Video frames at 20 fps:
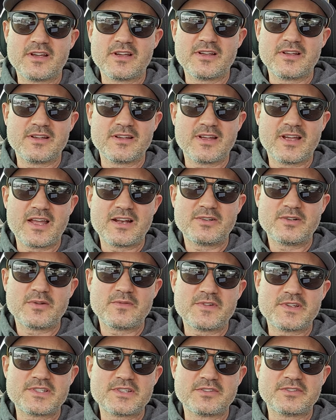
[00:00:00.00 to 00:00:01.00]
uh, I don't know
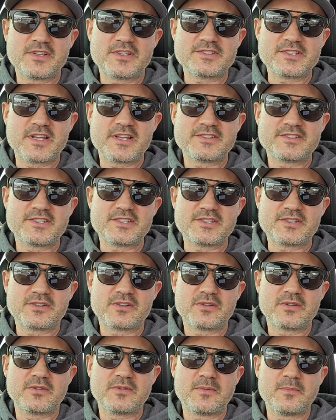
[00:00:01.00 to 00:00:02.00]
if he still does it, has this
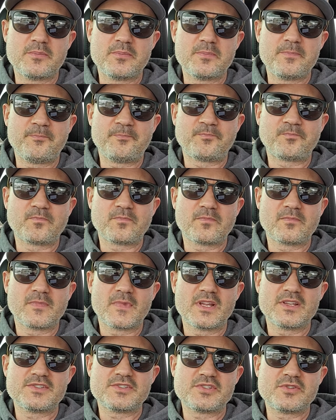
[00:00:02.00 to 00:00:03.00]

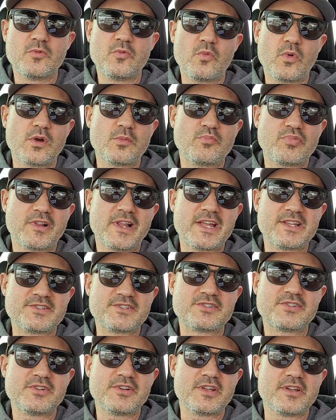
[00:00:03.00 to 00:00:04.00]
Warp Plan
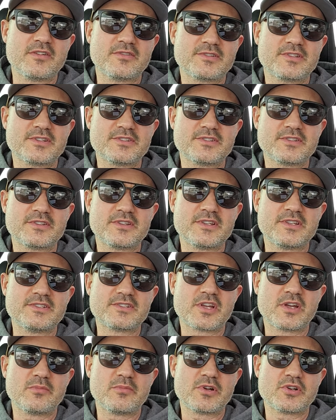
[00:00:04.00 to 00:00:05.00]
Studios,
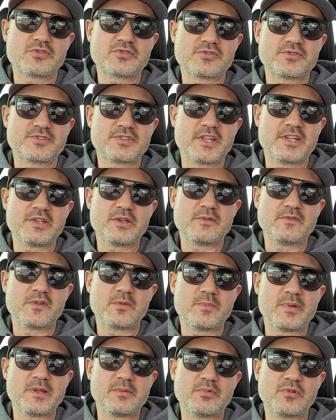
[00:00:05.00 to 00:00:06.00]
these commercials they do
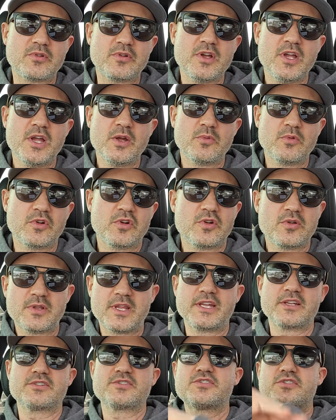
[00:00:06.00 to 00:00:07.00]
for people where they're
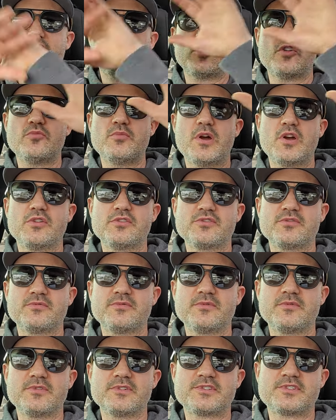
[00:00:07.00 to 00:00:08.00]
like slow mo,
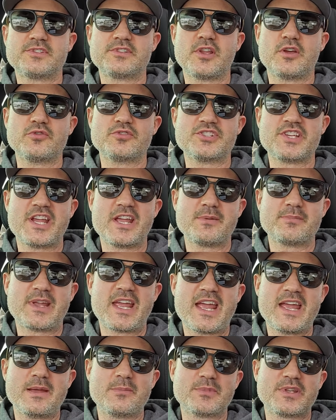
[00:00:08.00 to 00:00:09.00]
slow jam
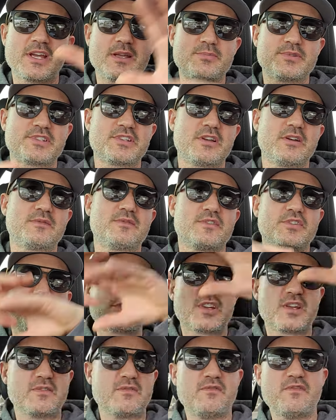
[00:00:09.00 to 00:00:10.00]
cam type stuff, and
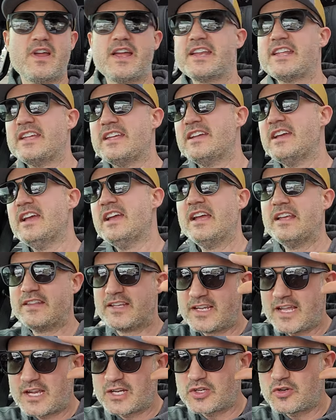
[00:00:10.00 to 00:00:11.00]
there's confetti, and
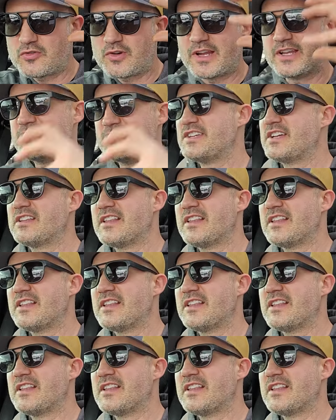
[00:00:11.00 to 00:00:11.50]
they got crazy